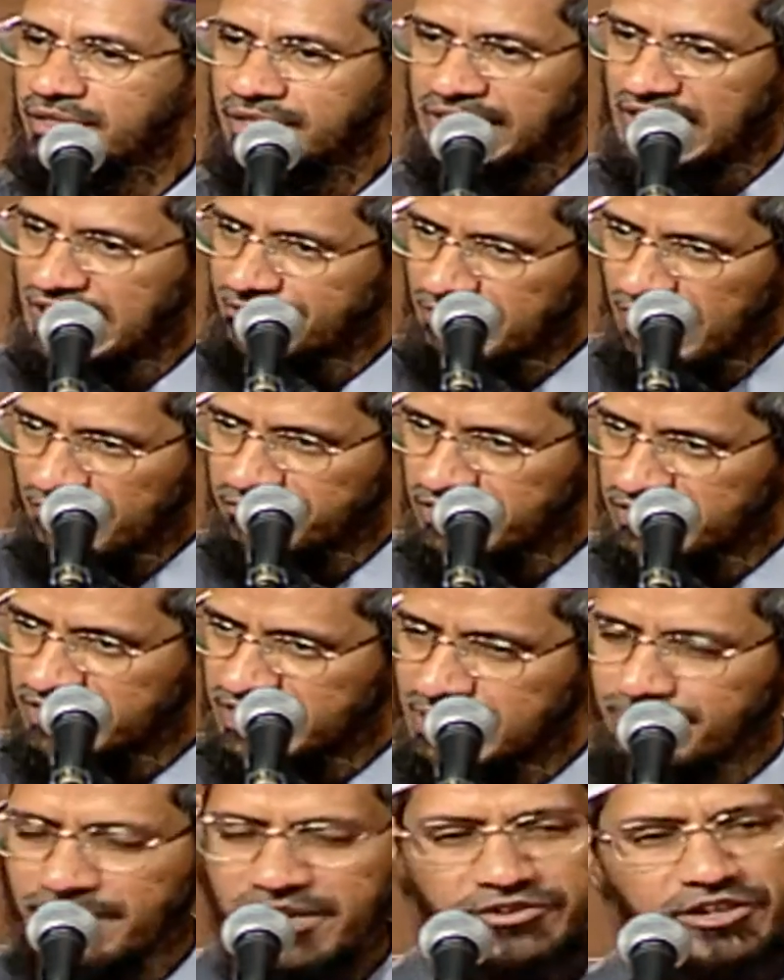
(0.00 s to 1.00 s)
If after
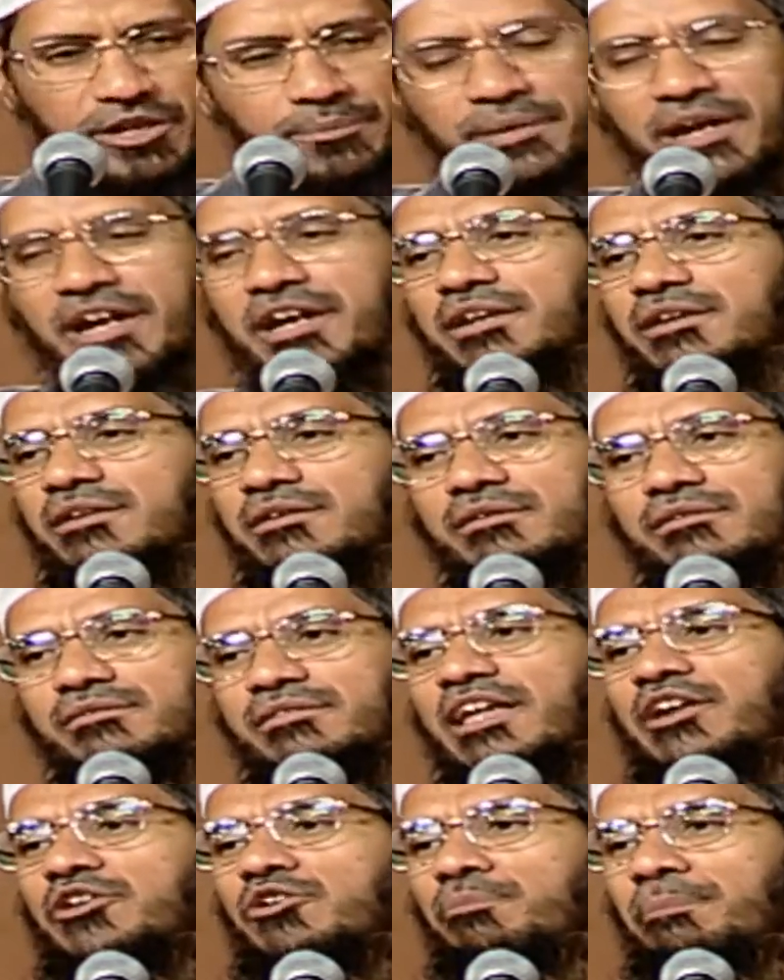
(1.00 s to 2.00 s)
3 menstrual periods,
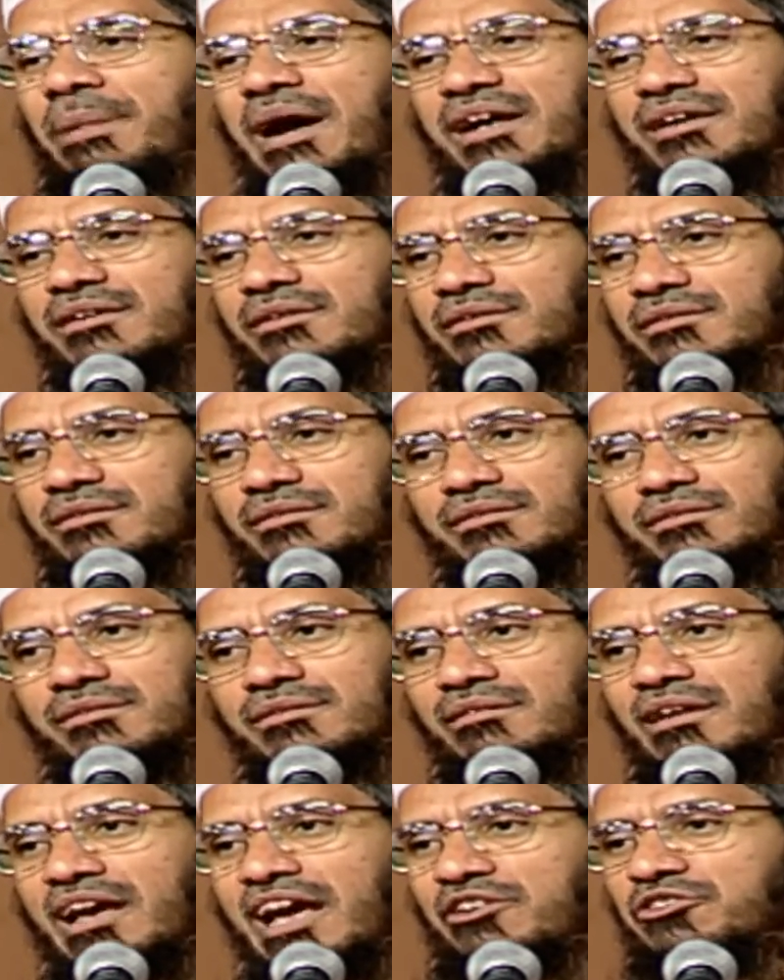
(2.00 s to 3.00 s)
then you part
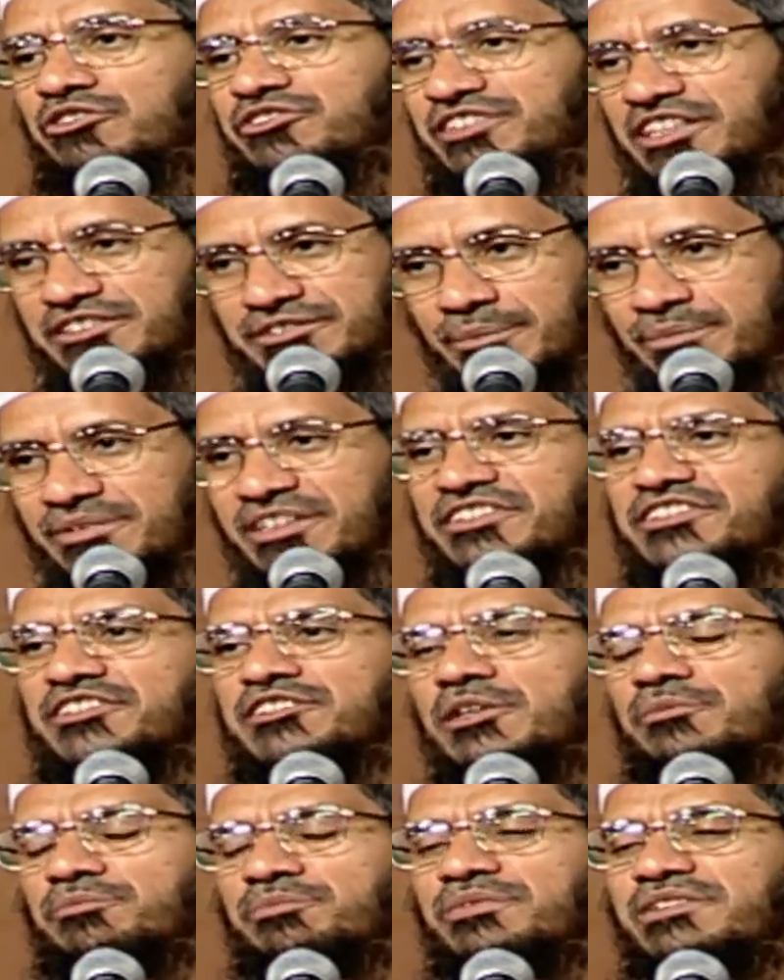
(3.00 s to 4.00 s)
and you stay separate. This is
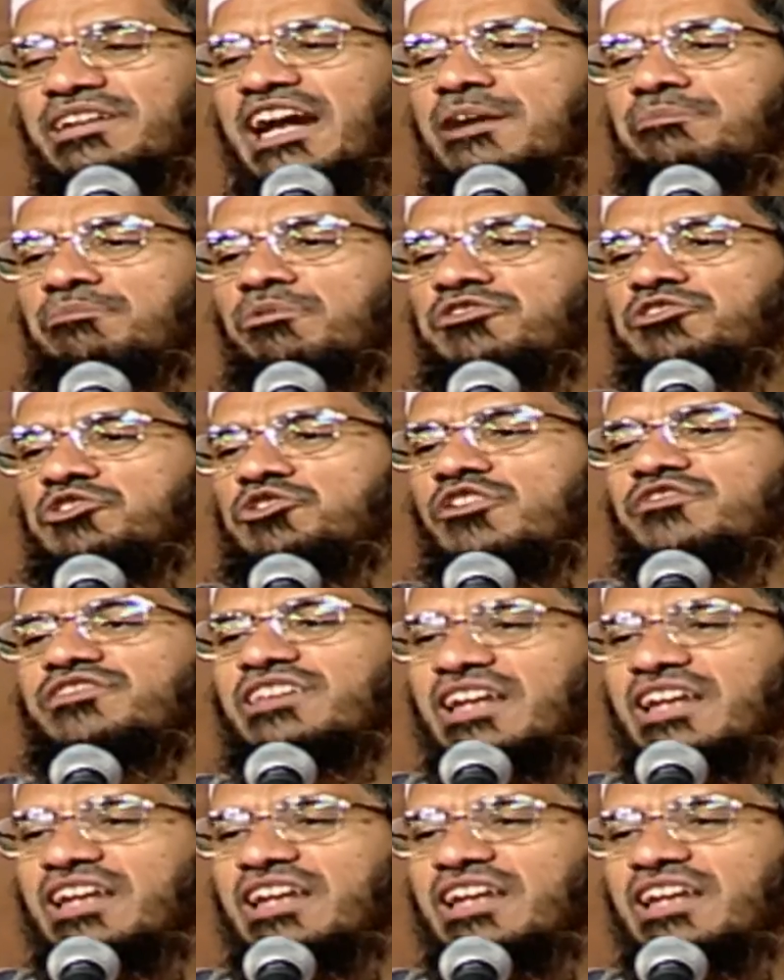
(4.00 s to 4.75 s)
the right procedure of